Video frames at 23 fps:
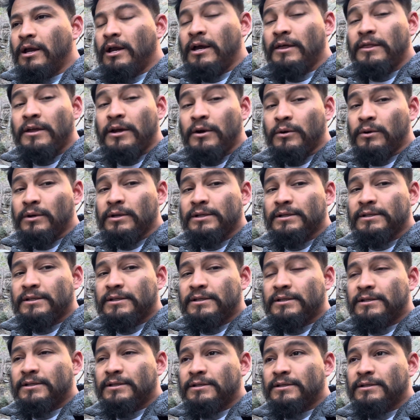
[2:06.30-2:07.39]

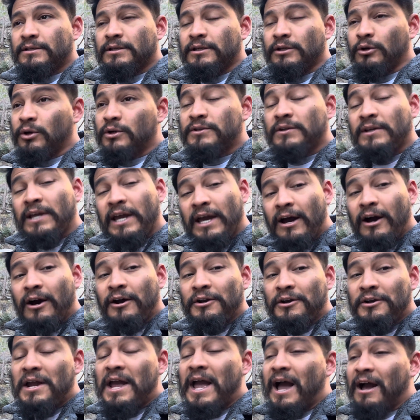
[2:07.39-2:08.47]
in order to get under,
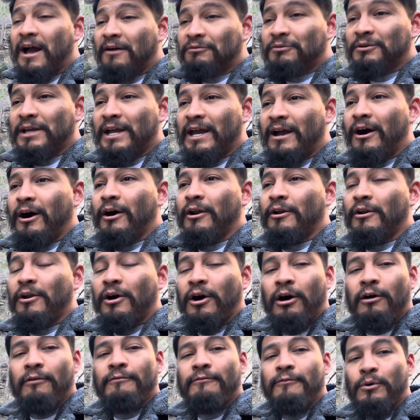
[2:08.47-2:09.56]
you have to get on
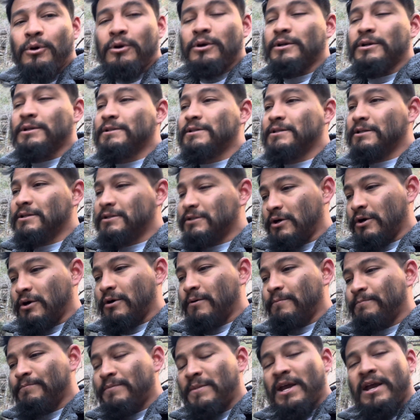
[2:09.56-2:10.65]
all fours. So
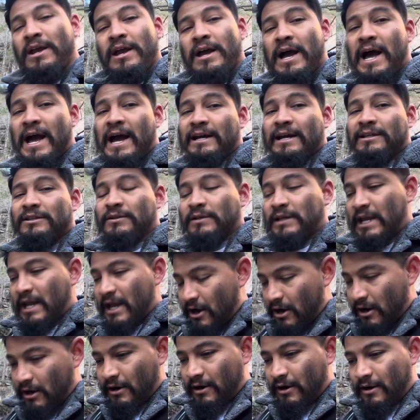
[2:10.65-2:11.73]
I had to get
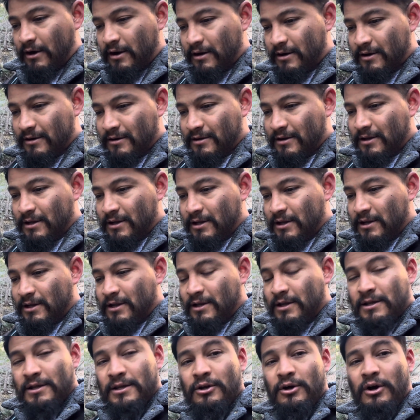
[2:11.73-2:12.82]
on
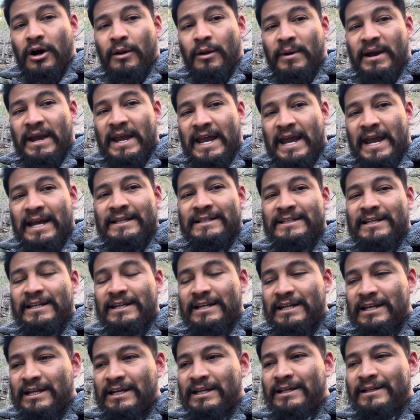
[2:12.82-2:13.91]
my hands and
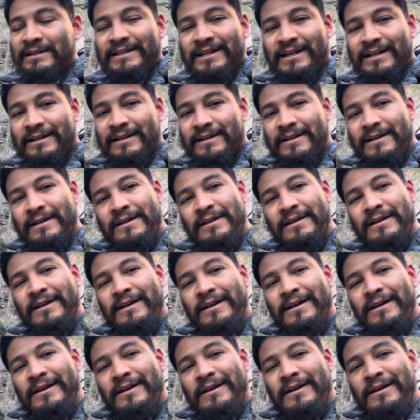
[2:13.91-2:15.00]
knees and
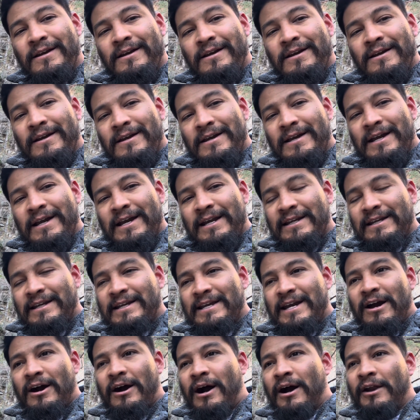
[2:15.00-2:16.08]

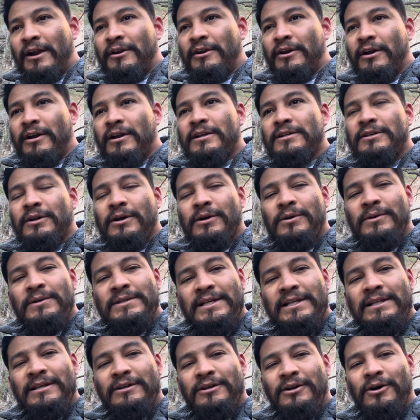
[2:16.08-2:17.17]
get under. So it was that
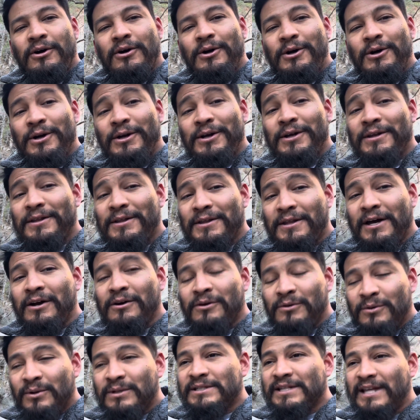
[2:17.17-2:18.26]

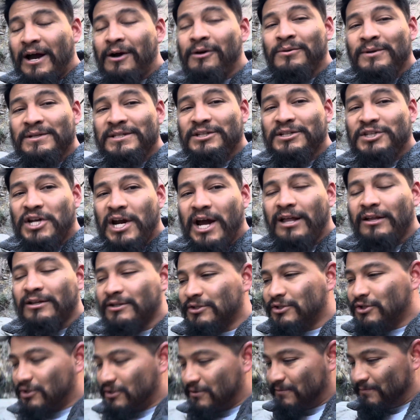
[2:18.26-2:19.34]
one was a challenge.
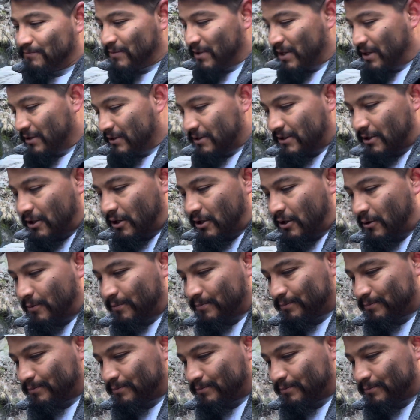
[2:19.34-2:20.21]
So